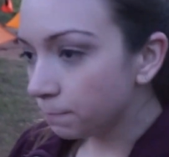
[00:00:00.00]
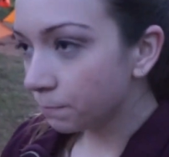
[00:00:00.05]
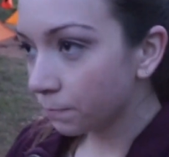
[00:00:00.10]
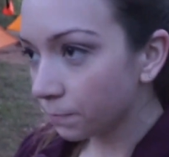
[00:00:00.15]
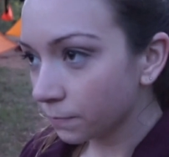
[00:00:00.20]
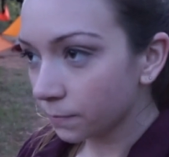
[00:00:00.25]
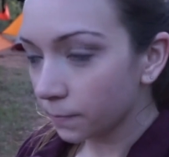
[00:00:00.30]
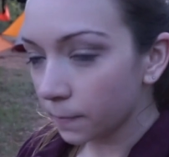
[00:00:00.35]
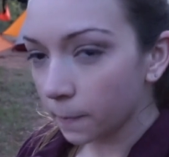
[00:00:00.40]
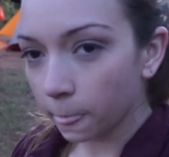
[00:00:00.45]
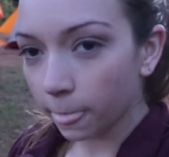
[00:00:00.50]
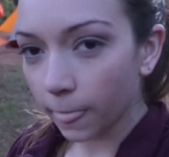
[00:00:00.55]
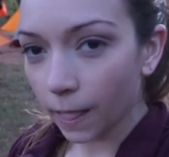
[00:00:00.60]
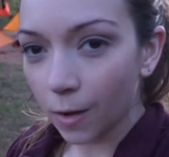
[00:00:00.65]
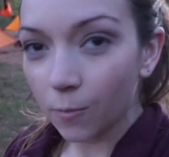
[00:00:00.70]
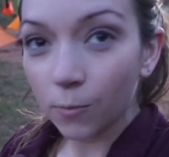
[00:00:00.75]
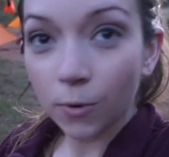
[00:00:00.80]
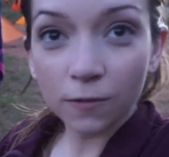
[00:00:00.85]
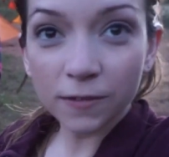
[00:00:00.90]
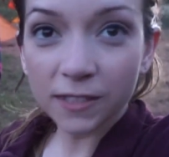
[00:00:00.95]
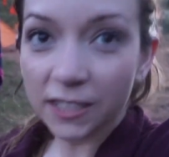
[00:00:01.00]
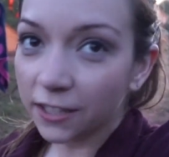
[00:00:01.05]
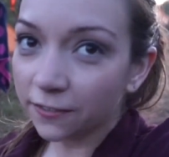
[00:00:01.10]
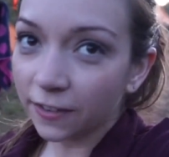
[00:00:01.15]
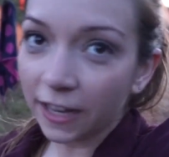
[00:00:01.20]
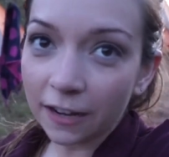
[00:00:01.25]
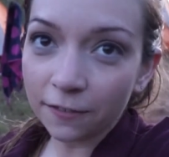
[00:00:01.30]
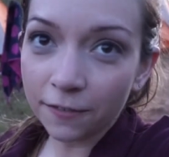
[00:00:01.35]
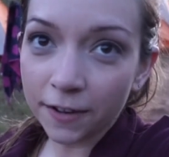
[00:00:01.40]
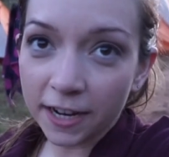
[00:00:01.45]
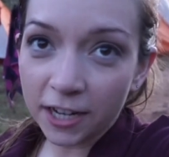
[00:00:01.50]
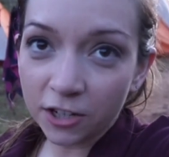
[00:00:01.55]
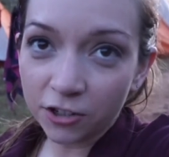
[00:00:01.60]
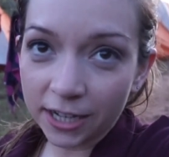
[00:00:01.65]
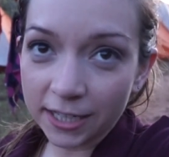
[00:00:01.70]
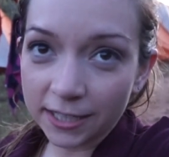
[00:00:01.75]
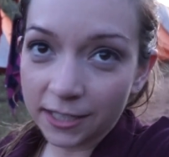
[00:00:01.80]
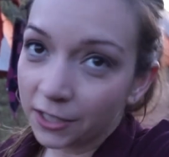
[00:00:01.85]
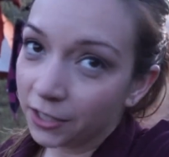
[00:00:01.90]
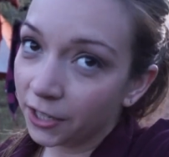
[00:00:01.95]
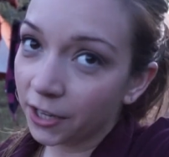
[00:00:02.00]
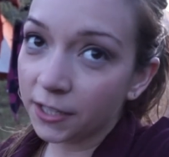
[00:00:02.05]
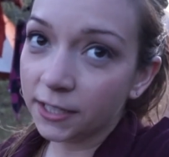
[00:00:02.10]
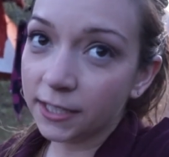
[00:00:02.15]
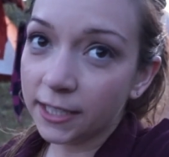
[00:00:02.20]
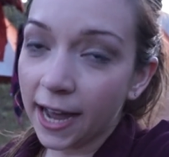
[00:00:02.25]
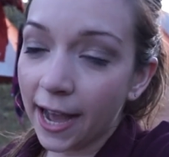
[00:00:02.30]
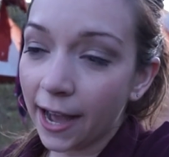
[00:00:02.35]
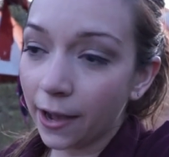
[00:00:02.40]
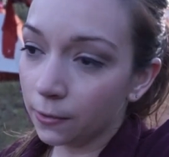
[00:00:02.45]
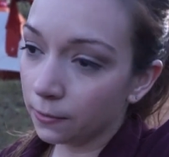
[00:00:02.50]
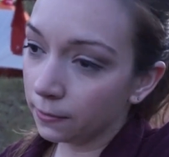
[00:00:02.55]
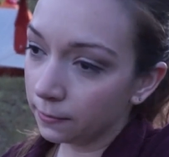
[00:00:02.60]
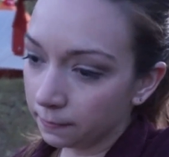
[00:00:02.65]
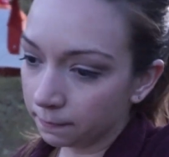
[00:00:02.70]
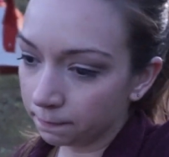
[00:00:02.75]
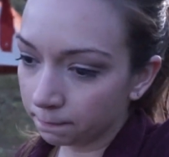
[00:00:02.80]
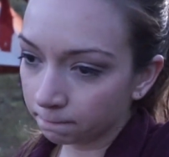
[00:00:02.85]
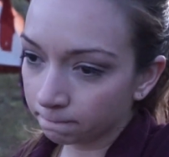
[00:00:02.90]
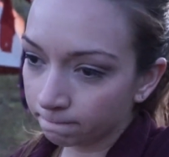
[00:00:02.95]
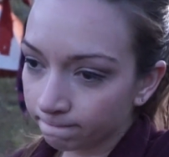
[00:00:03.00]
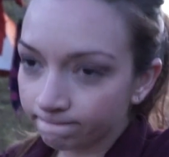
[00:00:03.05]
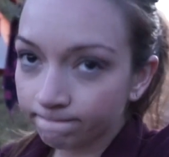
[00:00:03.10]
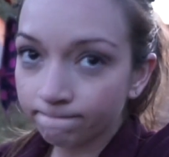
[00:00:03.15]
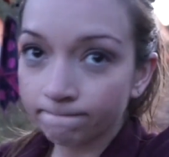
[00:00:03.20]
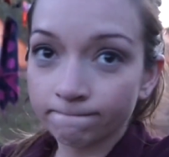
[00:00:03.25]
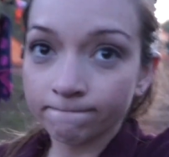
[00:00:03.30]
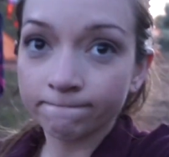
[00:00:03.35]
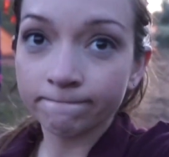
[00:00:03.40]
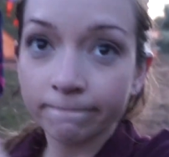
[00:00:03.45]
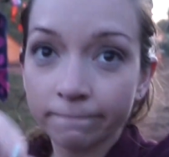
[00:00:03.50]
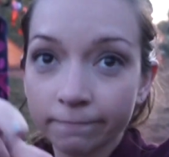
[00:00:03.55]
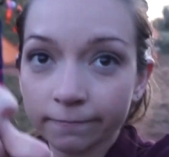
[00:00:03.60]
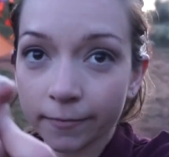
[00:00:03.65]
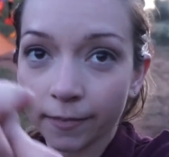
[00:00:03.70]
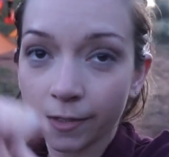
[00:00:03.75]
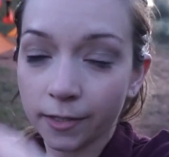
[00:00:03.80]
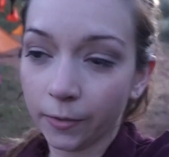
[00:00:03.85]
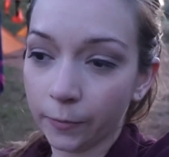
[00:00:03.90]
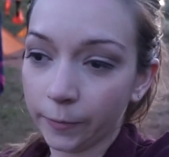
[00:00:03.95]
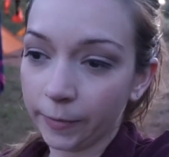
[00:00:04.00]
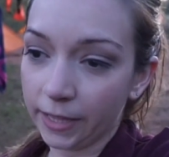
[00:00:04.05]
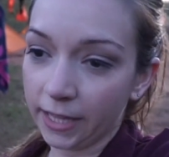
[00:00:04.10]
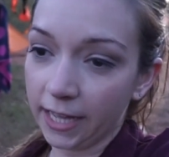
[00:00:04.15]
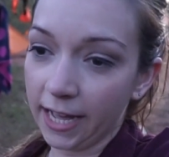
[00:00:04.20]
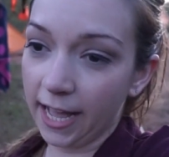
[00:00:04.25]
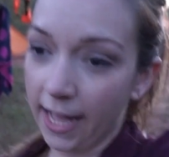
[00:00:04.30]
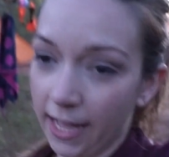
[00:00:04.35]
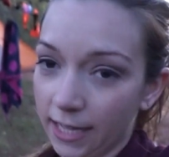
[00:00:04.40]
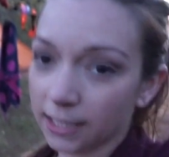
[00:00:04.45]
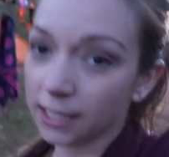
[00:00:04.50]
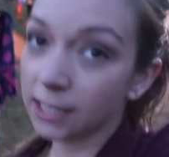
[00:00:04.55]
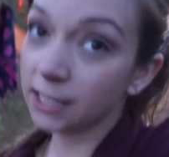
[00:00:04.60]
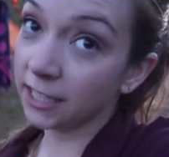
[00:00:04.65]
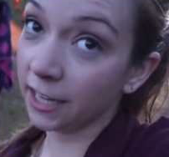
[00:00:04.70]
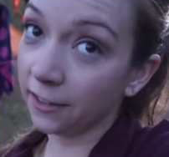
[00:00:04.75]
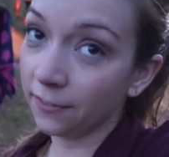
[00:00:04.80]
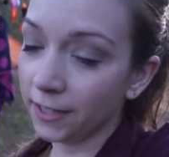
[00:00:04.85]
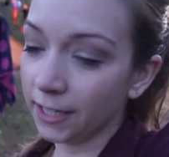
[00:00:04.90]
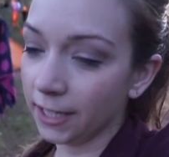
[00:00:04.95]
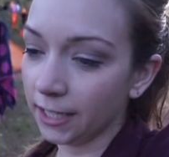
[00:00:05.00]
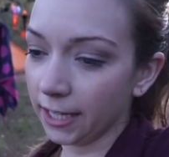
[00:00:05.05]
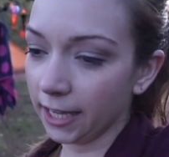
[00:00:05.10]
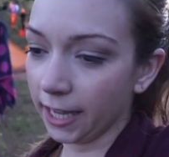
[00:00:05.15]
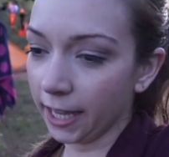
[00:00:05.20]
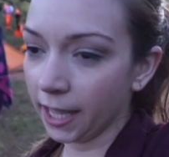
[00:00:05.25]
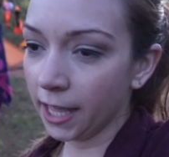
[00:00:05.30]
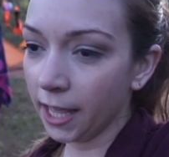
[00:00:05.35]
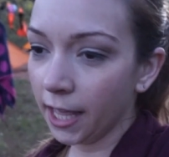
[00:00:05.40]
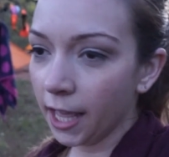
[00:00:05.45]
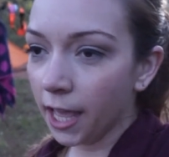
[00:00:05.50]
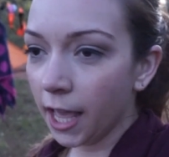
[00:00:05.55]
But obviously if anything interesting goes down, I'll be there, definitely.